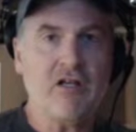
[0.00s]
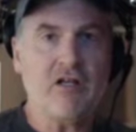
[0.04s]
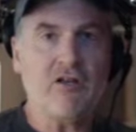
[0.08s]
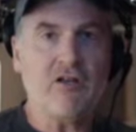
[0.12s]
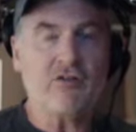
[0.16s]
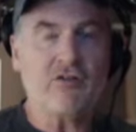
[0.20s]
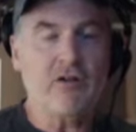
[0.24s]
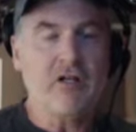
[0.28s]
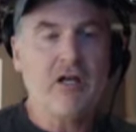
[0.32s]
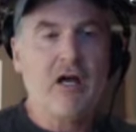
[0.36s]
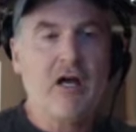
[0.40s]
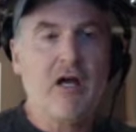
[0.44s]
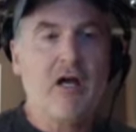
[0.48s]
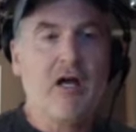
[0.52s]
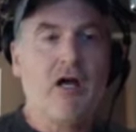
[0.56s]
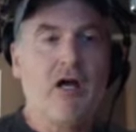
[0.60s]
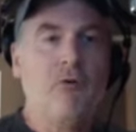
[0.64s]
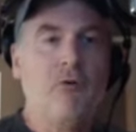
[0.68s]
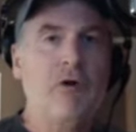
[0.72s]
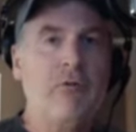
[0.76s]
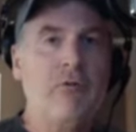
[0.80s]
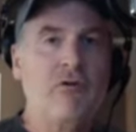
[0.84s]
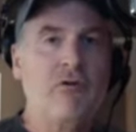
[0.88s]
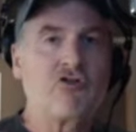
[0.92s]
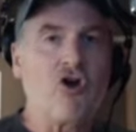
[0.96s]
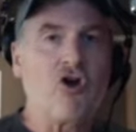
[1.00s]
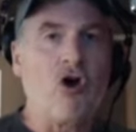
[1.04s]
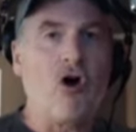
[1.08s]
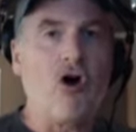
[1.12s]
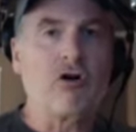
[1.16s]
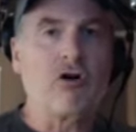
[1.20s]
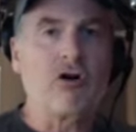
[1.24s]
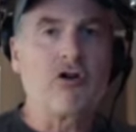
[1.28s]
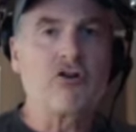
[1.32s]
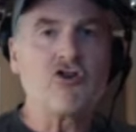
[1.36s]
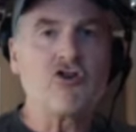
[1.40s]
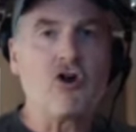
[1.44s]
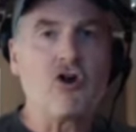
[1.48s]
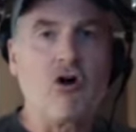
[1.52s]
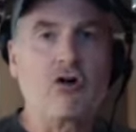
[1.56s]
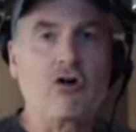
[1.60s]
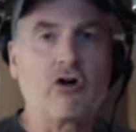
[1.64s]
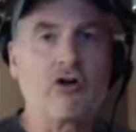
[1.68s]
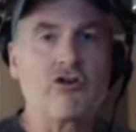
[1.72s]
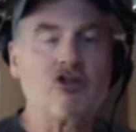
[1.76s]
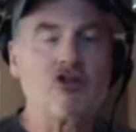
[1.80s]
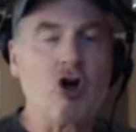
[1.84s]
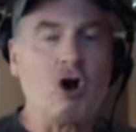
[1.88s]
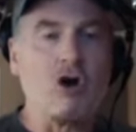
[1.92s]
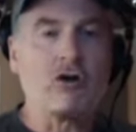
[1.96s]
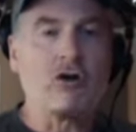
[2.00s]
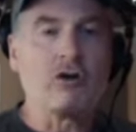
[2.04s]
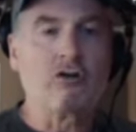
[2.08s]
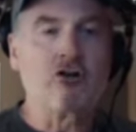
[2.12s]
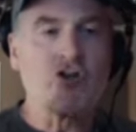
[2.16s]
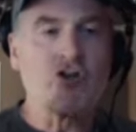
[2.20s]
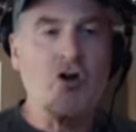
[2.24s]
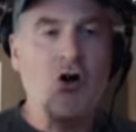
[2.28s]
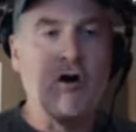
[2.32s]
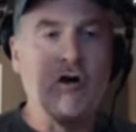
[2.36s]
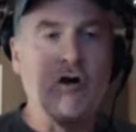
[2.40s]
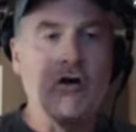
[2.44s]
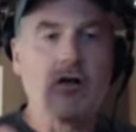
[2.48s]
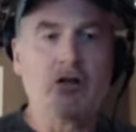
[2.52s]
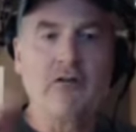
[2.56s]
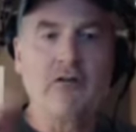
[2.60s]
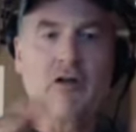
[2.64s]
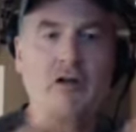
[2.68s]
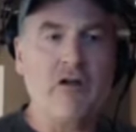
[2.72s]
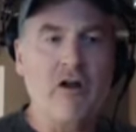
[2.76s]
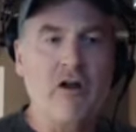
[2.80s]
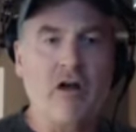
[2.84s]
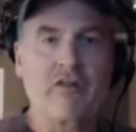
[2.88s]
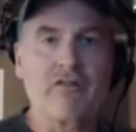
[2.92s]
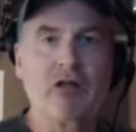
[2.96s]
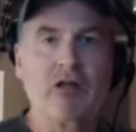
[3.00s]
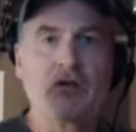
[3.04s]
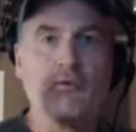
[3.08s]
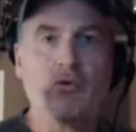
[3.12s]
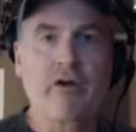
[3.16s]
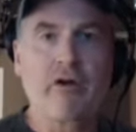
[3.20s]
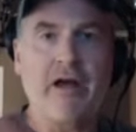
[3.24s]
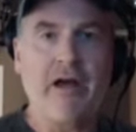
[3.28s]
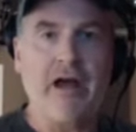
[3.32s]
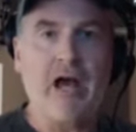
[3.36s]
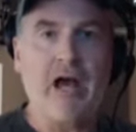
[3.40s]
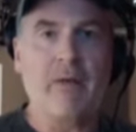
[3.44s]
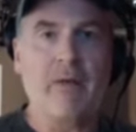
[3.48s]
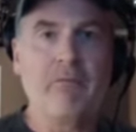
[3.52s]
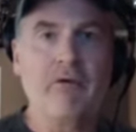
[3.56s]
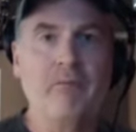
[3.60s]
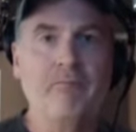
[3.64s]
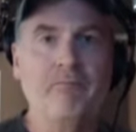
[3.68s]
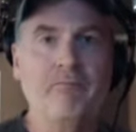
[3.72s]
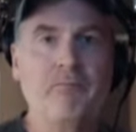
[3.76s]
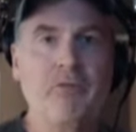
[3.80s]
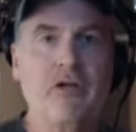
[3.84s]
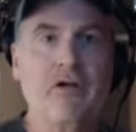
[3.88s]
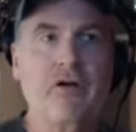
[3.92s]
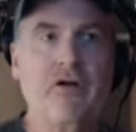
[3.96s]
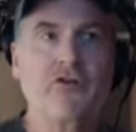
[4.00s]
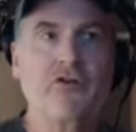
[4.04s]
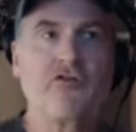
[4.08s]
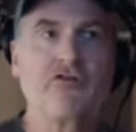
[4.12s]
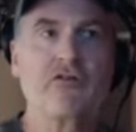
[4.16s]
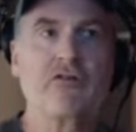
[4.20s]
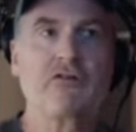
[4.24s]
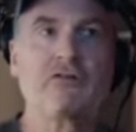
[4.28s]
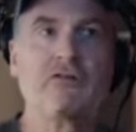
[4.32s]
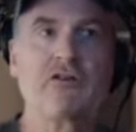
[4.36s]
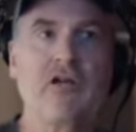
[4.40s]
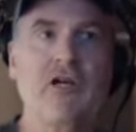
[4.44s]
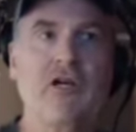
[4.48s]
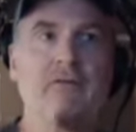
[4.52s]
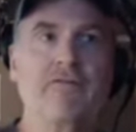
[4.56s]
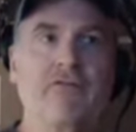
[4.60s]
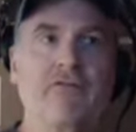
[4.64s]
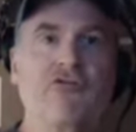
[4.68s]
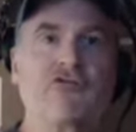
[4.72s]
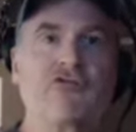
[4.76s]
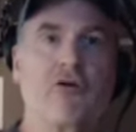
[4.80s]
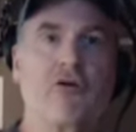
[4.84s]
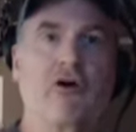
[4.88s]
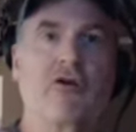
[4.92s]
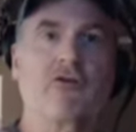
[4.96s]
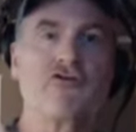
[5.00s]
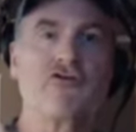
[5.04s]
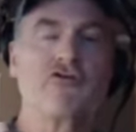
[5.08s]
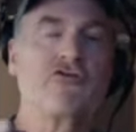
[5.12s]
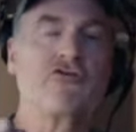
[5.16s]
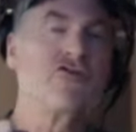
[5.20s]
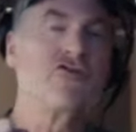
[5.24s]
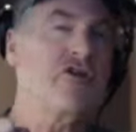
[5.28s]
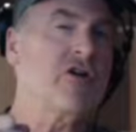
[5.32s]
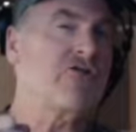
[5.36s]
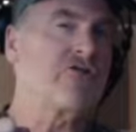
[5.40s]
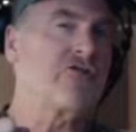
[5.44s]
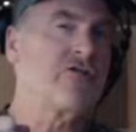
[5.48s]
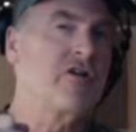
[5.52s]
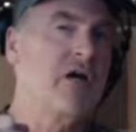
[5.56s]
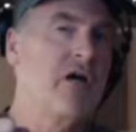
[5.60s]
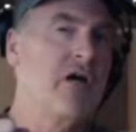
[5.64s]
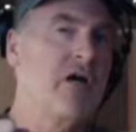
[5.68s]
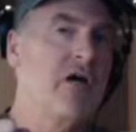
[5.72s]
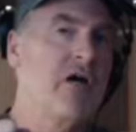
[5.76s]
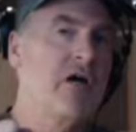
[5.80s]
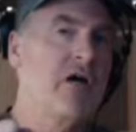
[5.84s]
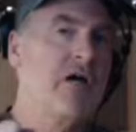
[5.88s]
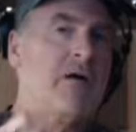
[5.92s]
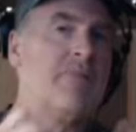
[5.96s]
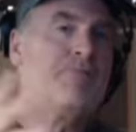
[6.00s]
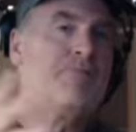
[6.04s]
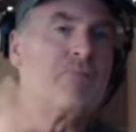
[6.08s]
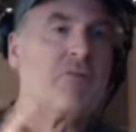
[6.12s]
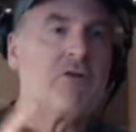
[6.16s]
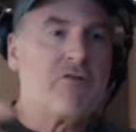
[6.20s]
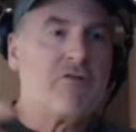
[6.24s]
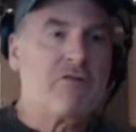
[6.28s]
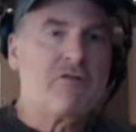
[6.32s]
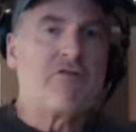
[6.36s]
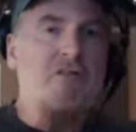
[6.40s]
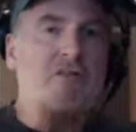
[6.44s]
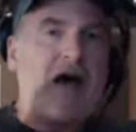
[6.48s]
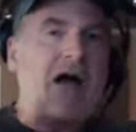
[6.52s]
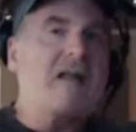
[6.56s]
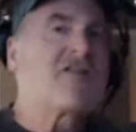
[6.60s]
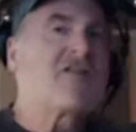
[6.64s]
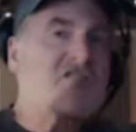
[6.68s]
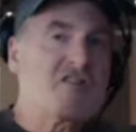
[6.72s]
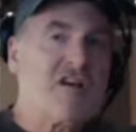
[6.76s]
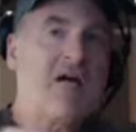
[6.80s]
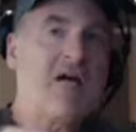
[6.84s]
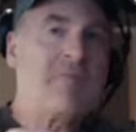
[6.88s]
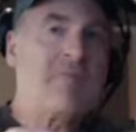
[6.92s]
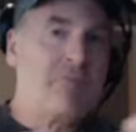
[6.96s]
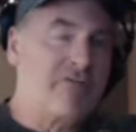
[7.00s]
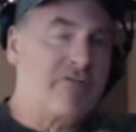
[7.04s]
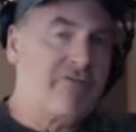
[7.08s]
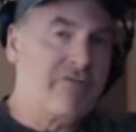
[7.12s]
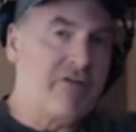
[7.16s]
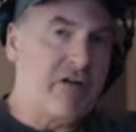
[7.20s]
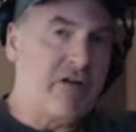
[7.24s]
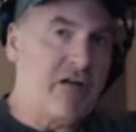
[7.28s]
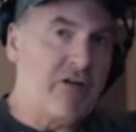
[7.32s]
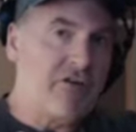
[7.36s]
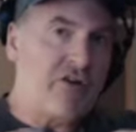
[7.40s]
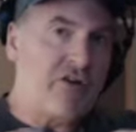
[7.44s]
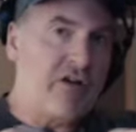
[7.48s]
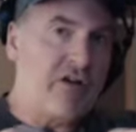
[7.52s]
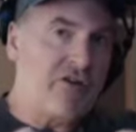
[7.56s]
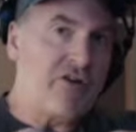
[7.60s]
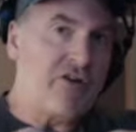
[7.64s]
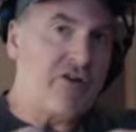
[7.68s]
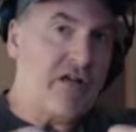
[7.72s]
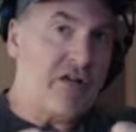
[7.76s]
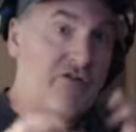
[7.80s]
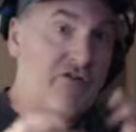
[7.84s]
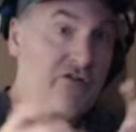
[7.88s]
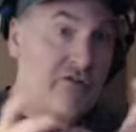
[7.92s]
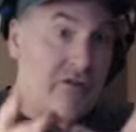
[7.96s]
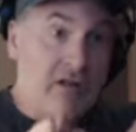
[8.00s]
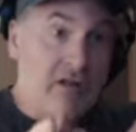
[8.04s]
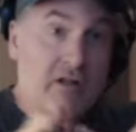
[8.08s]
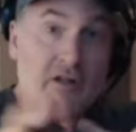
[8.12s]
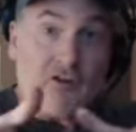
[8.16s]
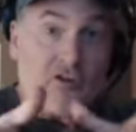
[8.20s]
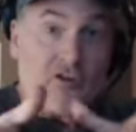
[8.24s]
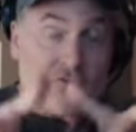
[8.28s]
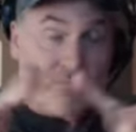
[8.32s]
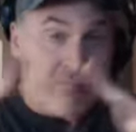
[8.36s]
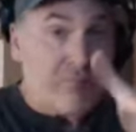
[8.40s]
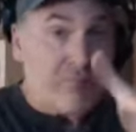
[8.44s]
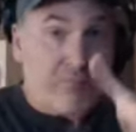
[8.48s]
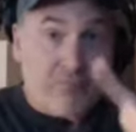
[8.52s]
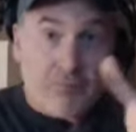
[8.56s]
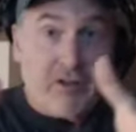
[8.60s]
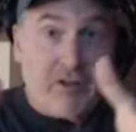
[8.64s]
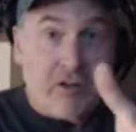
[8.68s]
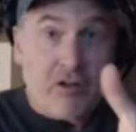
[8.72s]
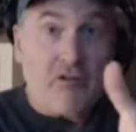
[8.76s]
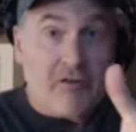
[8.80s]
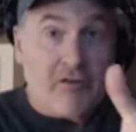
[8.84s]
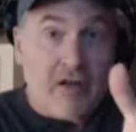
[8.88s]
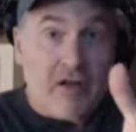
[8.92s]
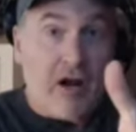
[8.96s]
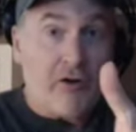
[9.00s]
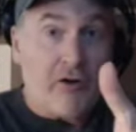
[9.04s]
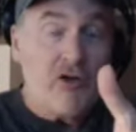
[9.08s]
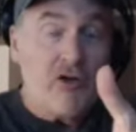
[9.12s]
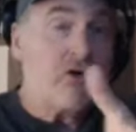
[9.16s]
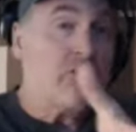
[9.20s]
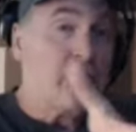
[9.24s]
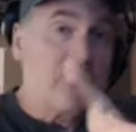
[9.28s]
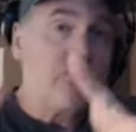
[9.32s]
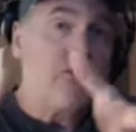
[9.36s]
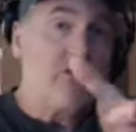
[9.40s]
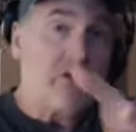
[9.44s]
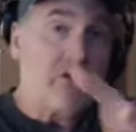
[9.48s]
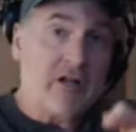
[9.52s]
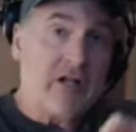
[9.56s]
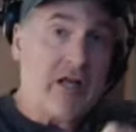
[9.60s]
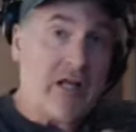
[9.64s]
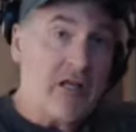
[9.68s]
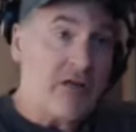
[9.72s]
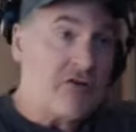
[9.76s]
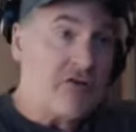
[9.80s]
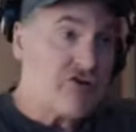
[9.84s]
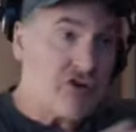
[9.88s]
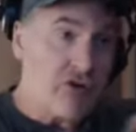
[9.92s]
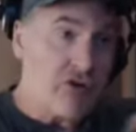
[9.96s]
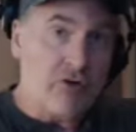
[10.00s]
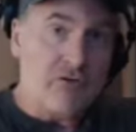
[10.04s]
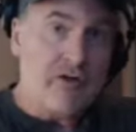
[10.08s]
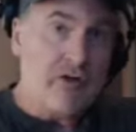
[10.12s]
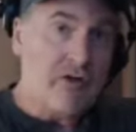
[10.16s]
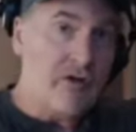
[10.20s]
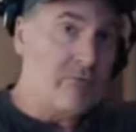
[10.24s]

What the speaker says: and we would talk and talk and talk and talk, and then nothing would happen because the infrastructure is just that type of thing it's there you can do a Canadian show and you can